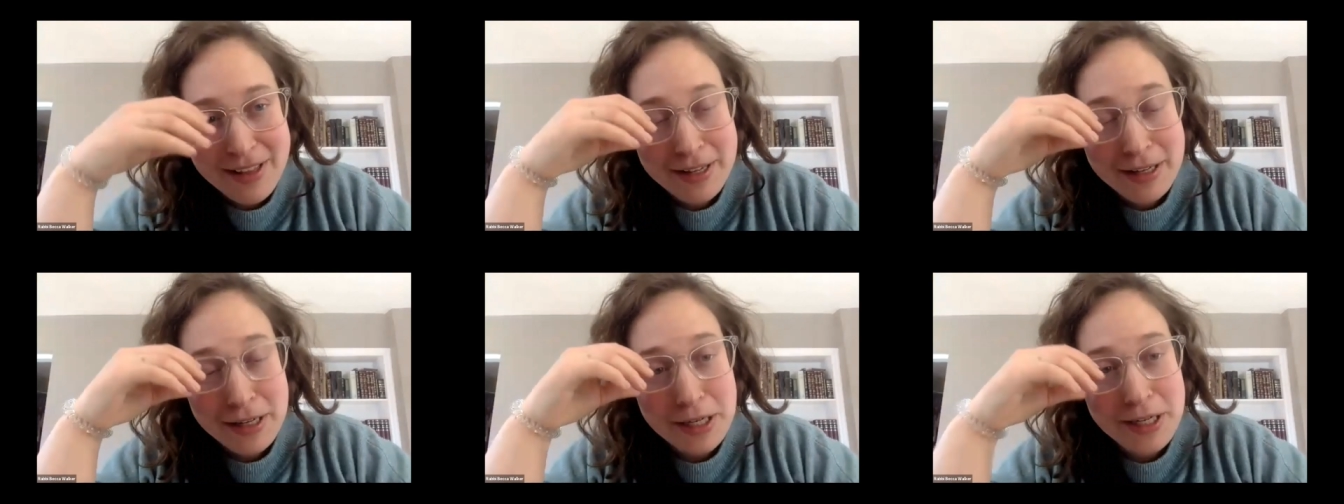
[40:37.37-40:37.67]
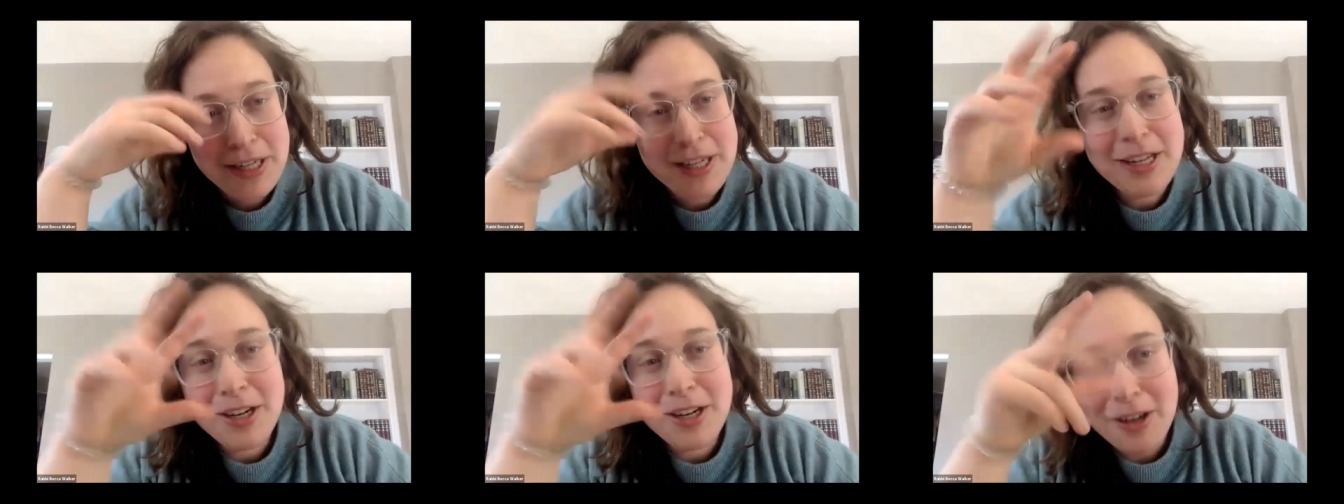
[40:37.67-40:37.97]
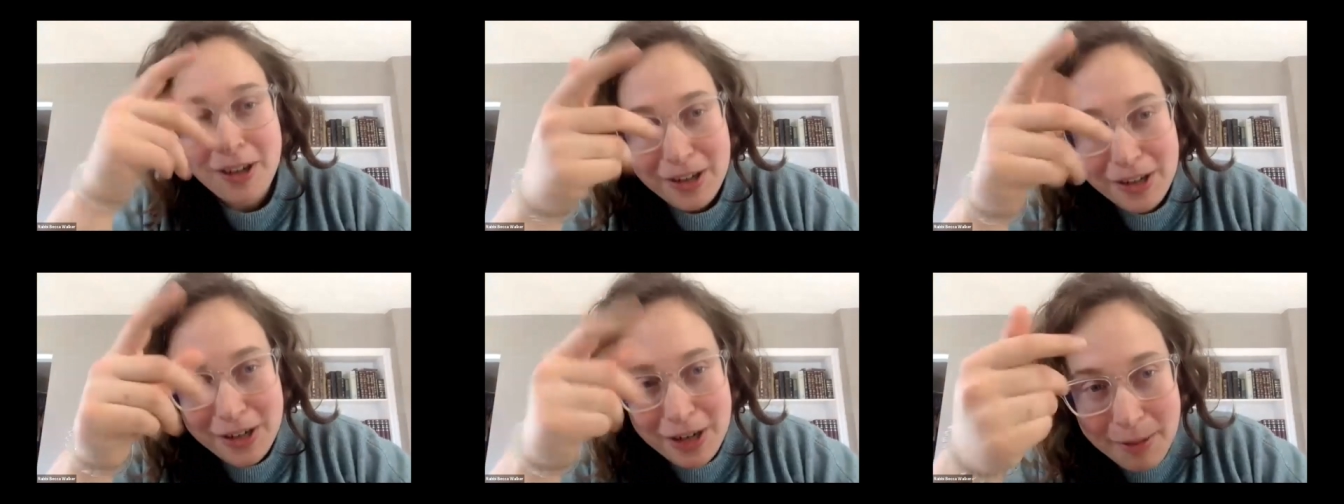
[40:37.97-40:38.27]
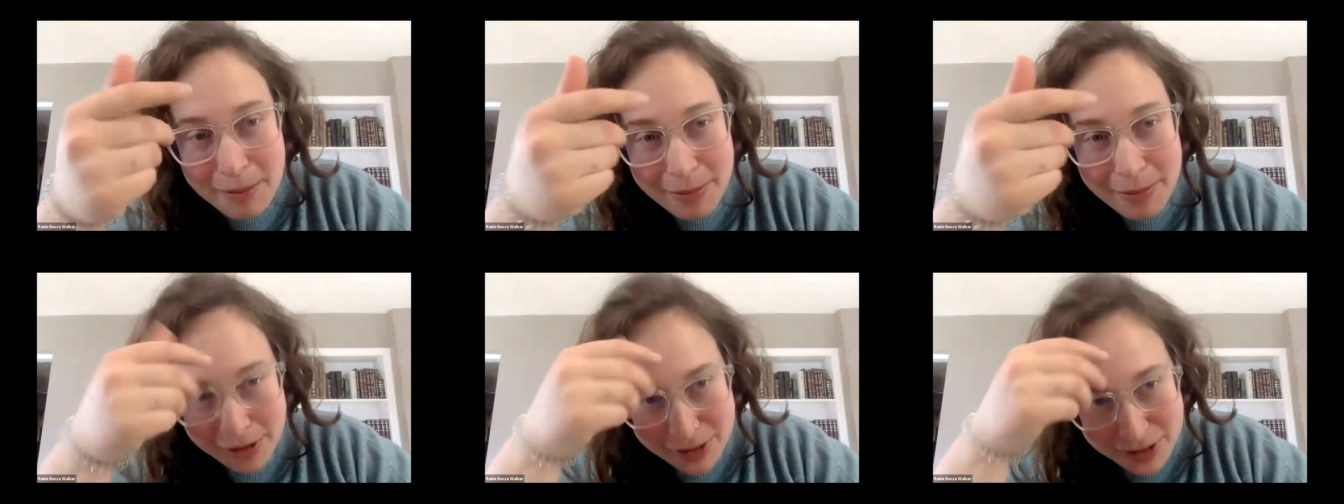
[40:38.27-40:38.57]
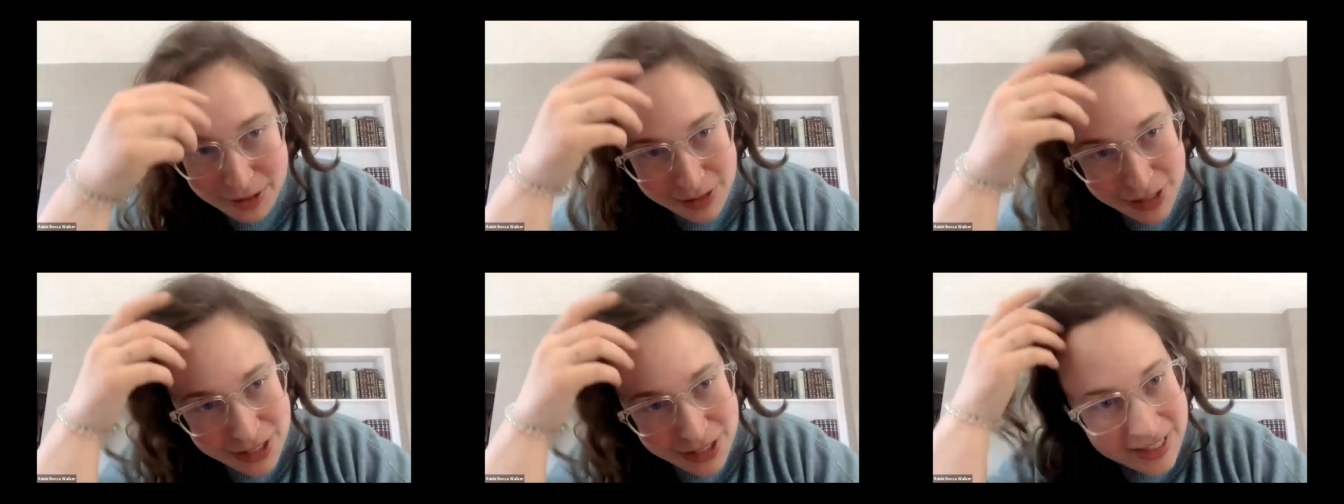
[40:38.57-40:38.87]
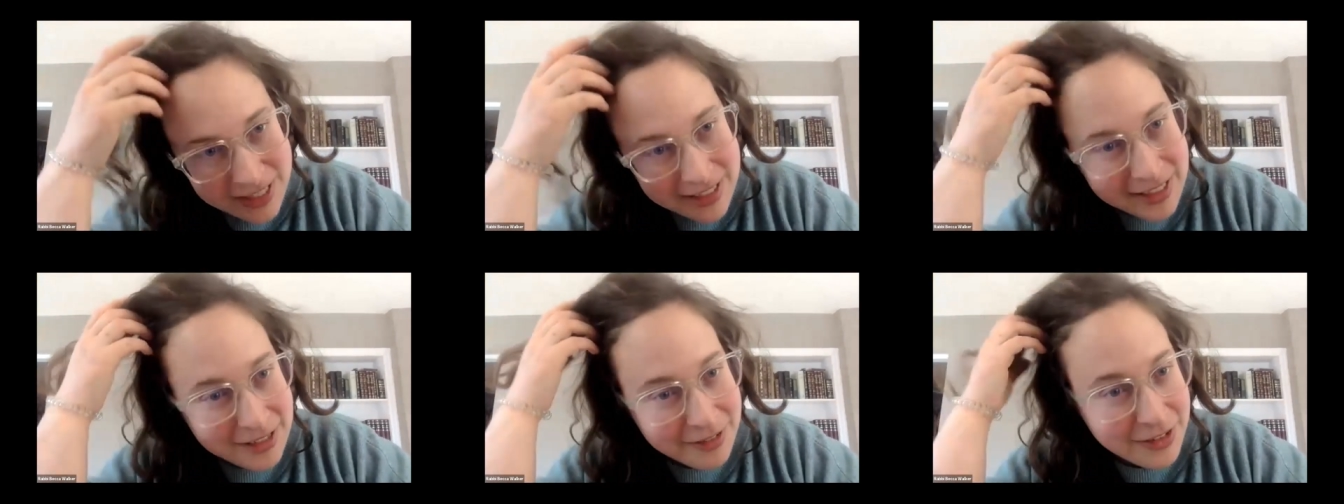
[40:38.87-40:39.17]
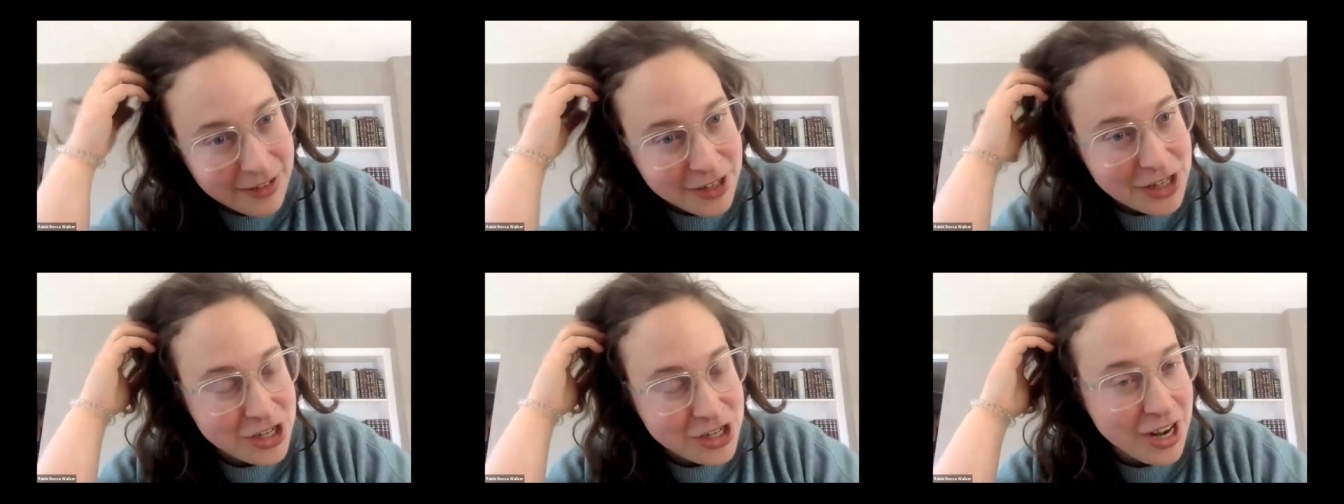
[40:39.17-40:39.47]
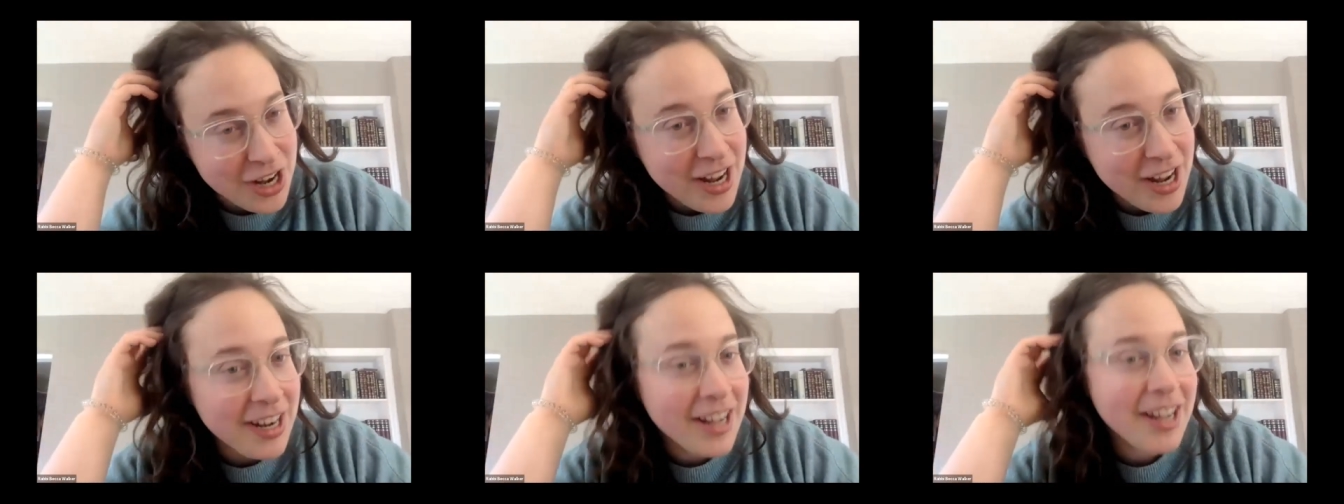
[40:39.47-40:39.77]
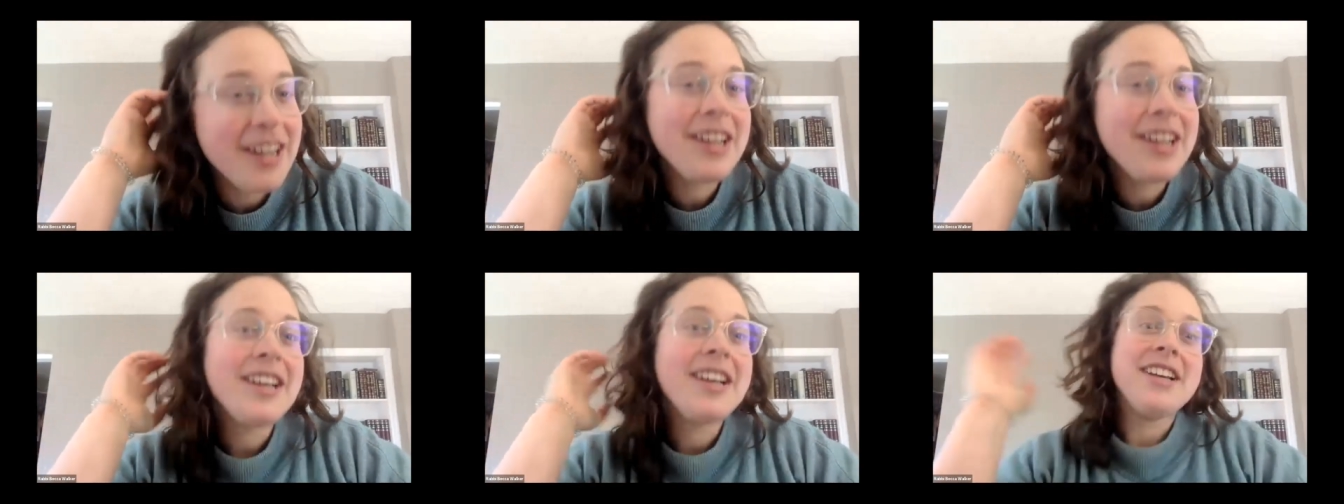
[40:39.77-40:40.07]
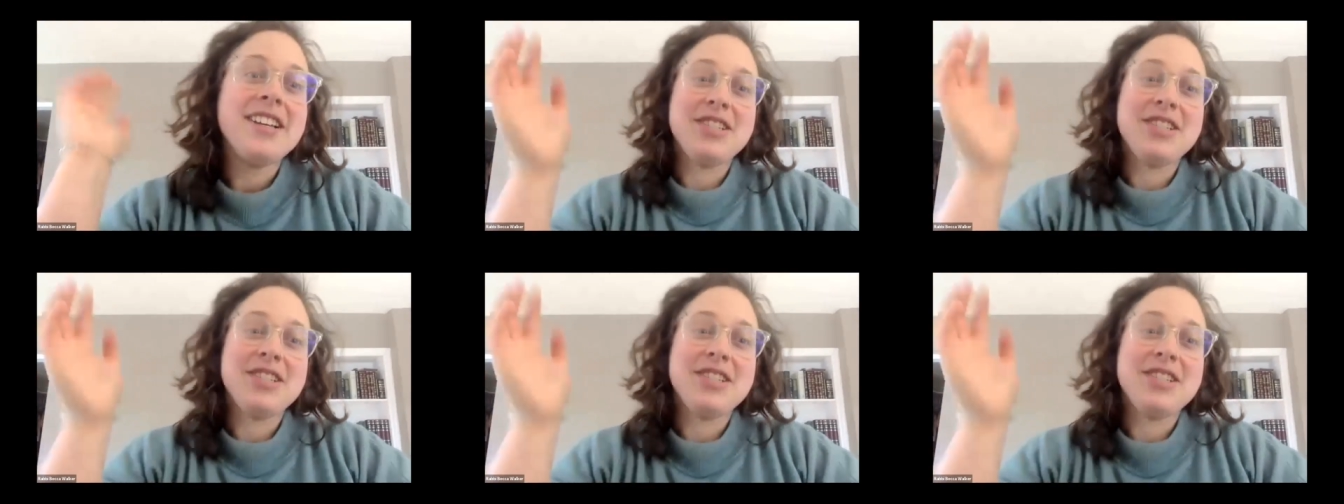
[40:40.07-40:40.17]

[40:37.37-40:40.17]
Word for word: the year number switches on Rosh Hashanah.